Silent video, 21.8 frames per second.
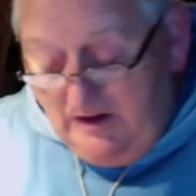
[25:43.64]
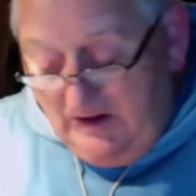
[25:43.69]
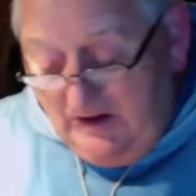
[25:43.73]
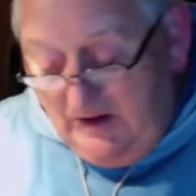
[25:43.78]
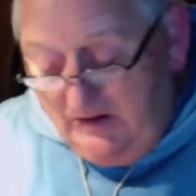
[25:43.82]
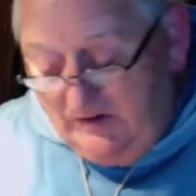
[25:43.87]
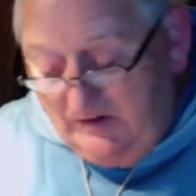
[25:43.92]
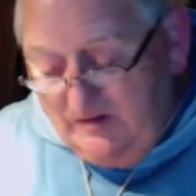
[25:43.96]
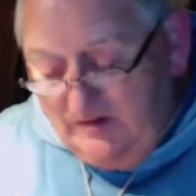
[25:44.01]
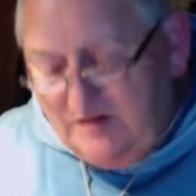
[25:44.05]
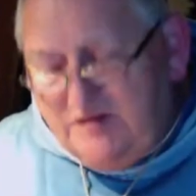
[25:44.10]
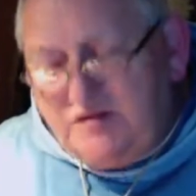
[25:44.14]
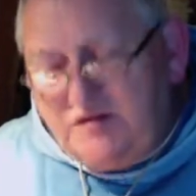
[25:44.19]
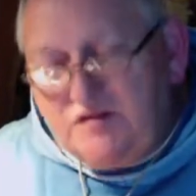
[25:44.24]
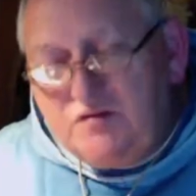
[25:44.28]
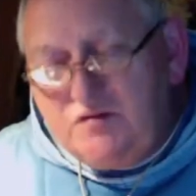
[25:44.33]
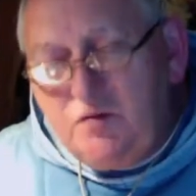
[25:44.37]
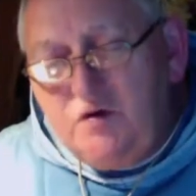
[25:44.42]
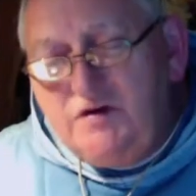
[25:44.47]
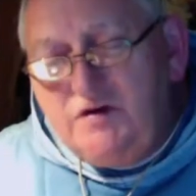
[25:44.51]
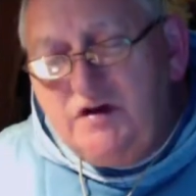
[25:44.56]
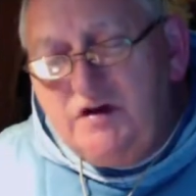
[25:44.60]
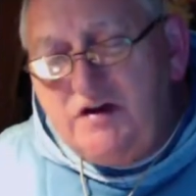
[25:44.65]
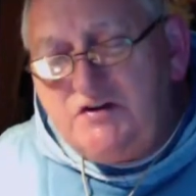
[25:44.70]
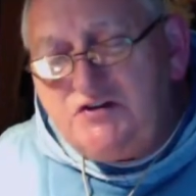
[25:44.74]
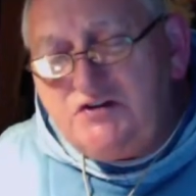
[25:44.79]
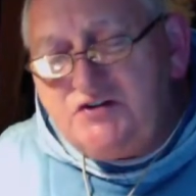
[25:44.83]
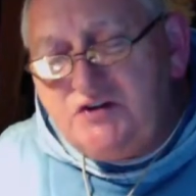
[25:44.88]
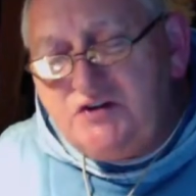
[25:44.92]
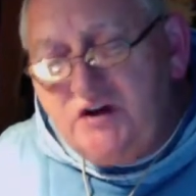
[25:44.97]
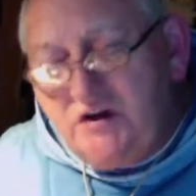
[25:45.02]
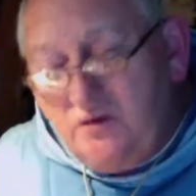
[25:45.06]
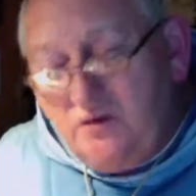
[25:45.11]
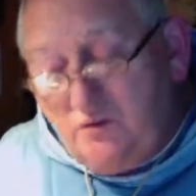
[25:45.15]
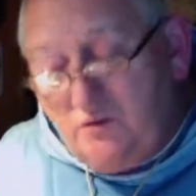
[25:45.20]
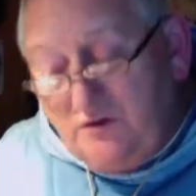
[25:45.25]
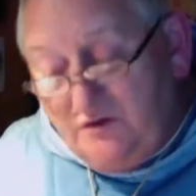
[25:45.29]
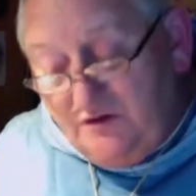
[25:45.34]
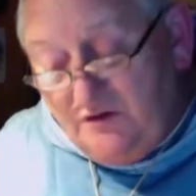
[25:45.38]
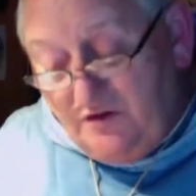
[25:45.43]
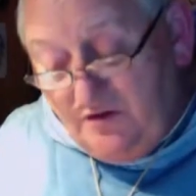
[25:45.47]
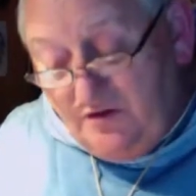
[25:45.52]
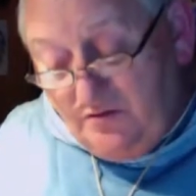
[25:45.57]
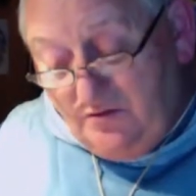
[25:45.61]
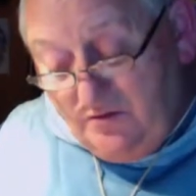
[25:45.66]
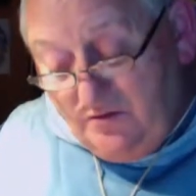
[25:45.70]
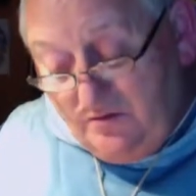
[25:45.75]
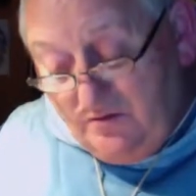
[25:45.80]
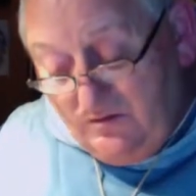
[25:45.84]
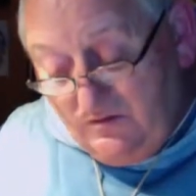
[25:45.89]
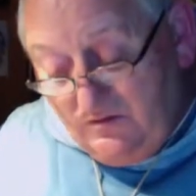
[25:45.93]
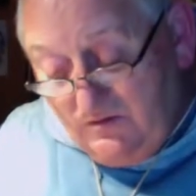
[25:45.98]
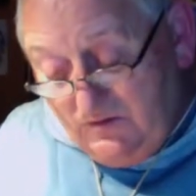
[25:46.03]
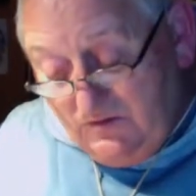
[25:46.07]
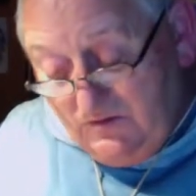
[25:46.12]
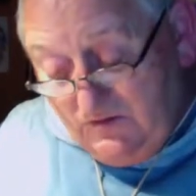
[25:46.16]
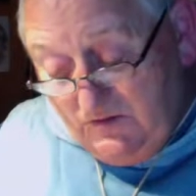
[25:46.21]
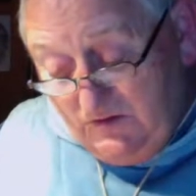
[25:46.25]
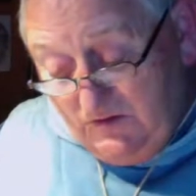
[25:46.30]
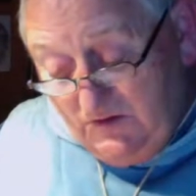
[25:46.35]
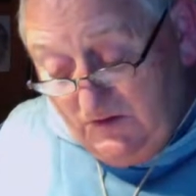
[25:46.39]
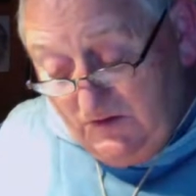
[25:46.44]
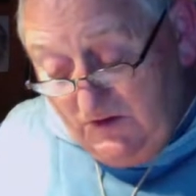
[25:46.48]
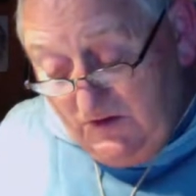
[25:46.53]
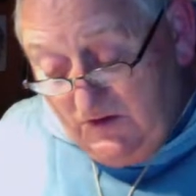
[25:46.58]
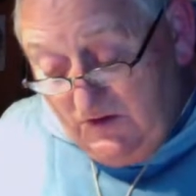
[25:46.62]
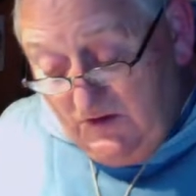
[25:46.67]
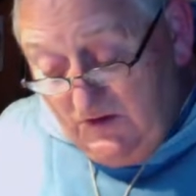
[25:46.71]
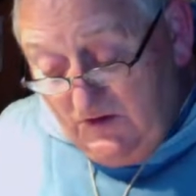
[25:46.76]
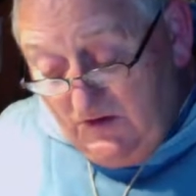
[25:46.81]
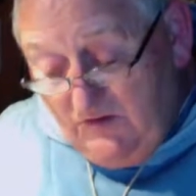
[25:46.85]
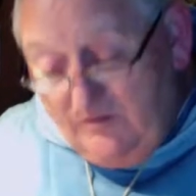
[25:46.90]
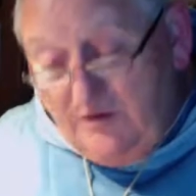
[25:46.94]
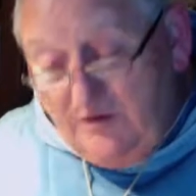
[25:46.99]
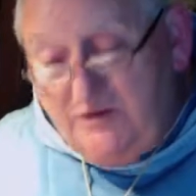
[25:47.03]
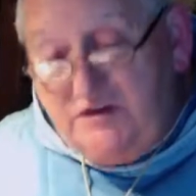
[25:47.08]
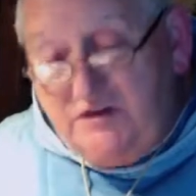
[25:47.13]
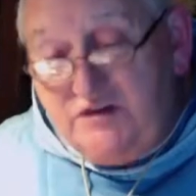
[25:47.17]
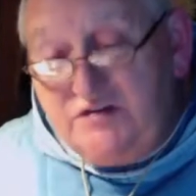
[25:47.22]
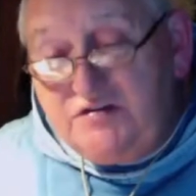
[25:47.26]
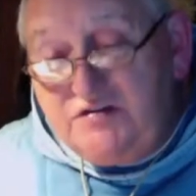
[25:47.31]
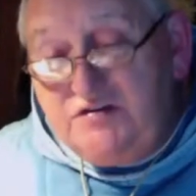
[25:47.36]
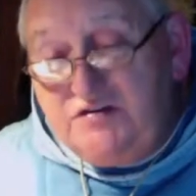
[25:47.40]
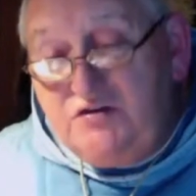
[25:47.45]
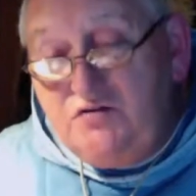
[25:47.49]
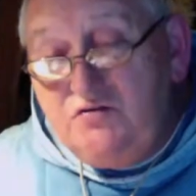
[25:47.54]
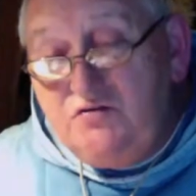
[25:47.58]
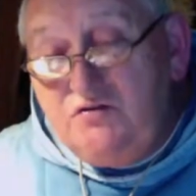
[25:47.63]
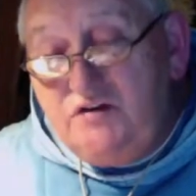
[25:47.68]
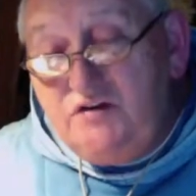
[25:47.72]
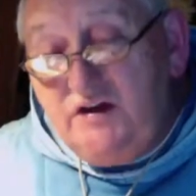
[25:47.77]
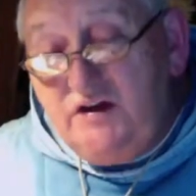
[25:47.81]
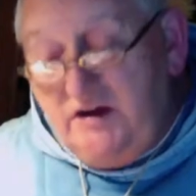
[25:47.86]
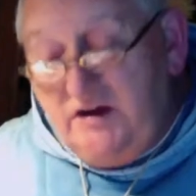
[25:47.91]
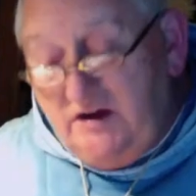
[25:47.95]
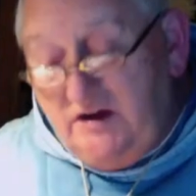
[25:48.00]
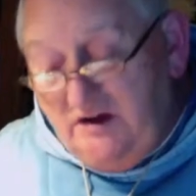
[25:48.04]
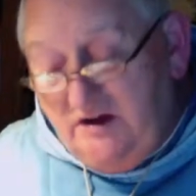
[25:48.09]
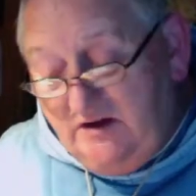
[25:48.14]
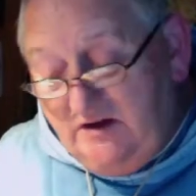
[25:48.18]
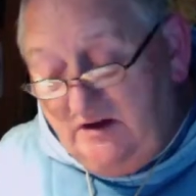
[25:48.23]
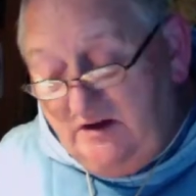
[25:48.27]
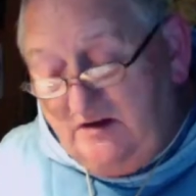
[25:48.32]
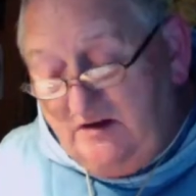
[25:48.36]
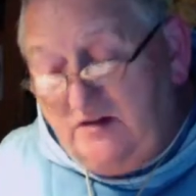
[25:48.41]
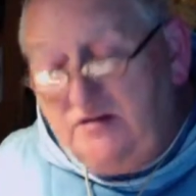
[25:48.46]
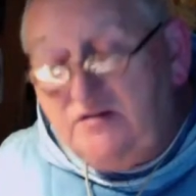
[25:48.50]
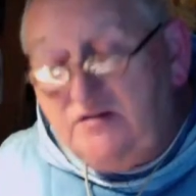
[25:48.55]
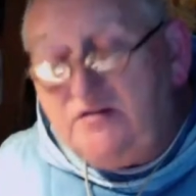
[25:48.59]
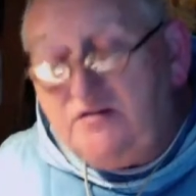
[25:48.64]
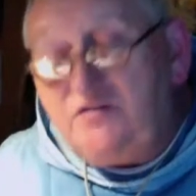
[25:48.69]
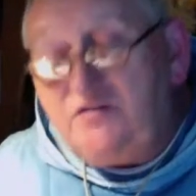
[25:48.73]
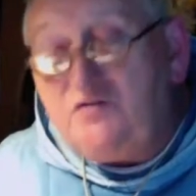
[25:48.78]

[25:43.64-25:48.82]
And this is what I share with you for this new day, the